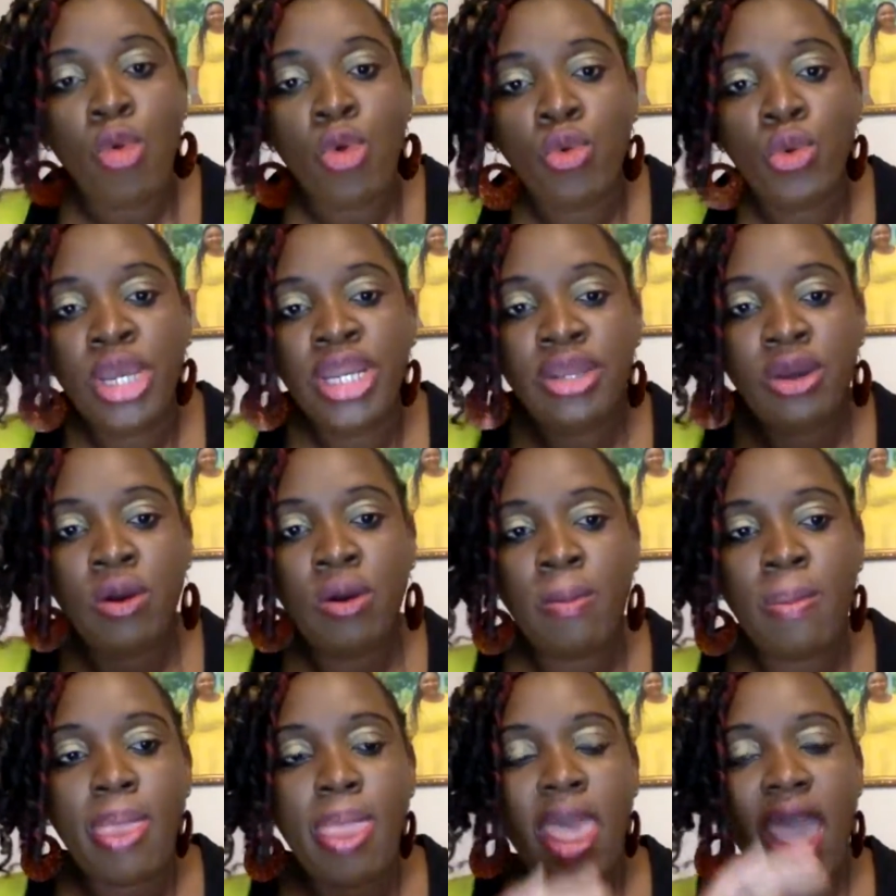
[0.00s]
We
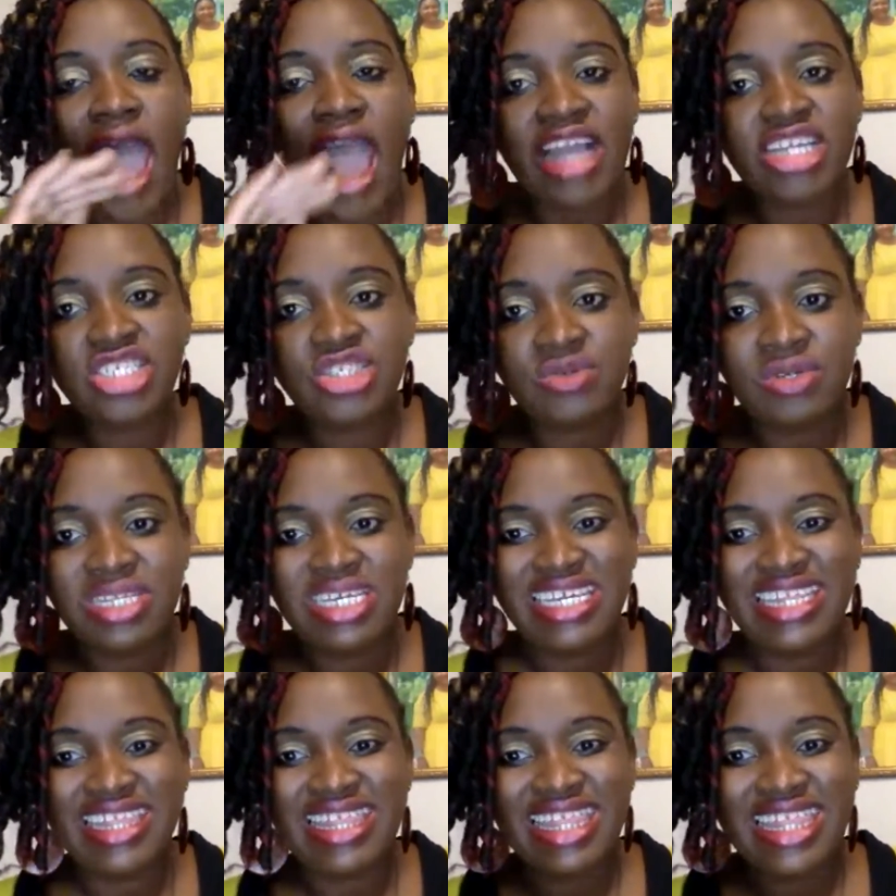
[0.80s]
don't
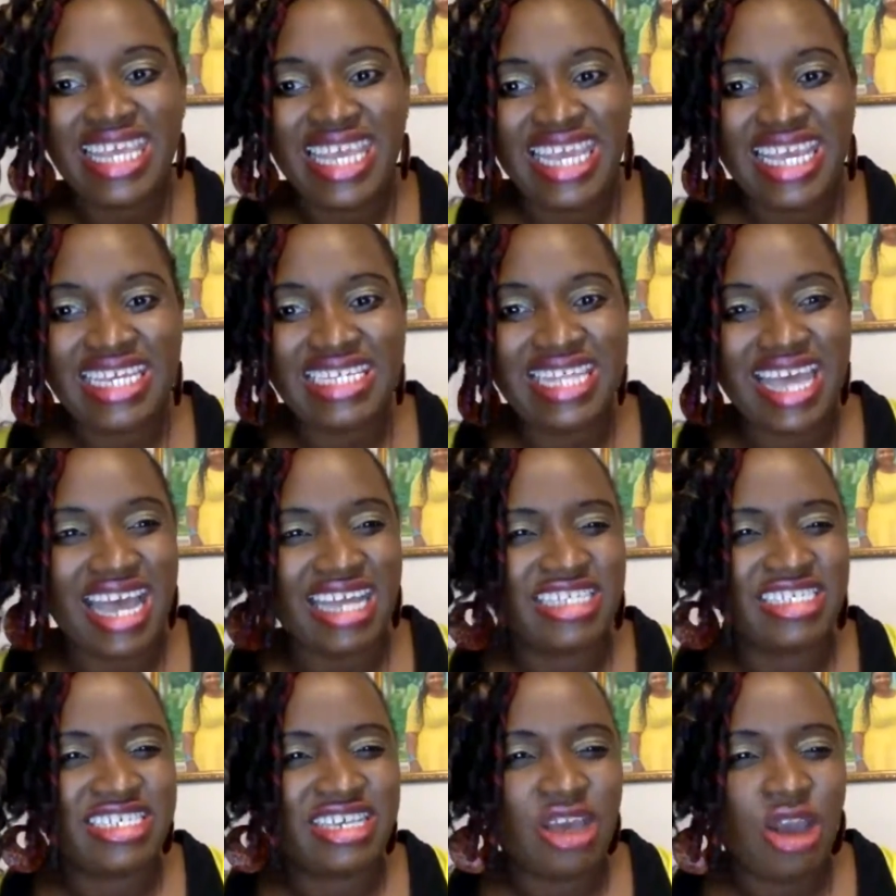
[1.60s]
actually think
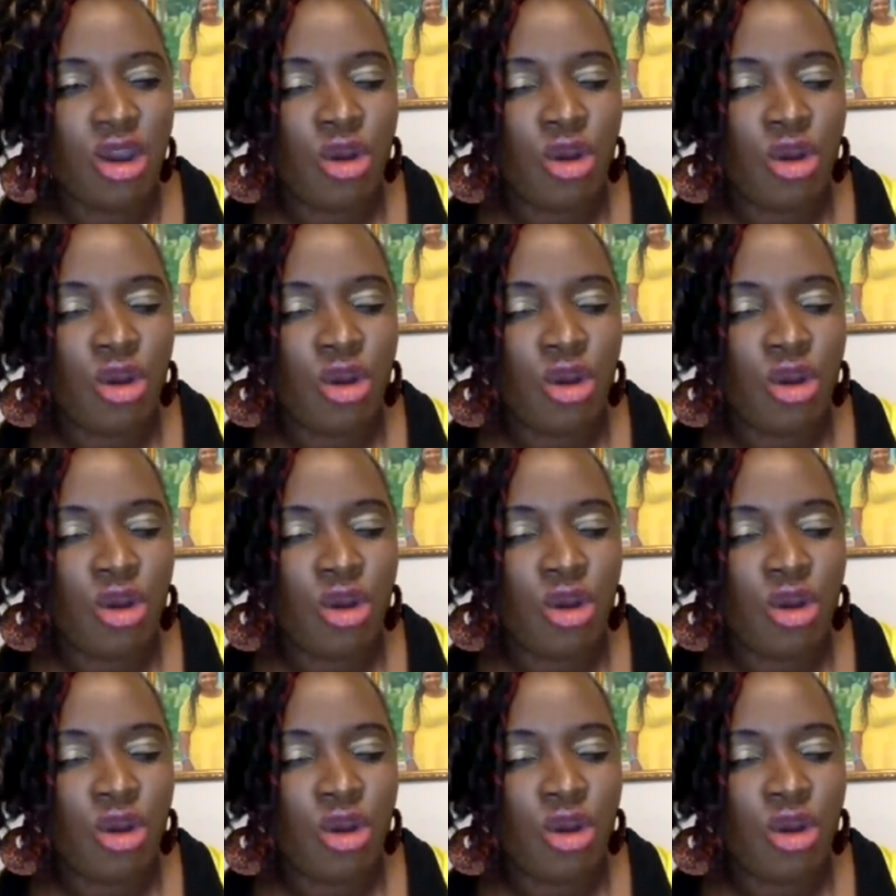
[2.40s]
that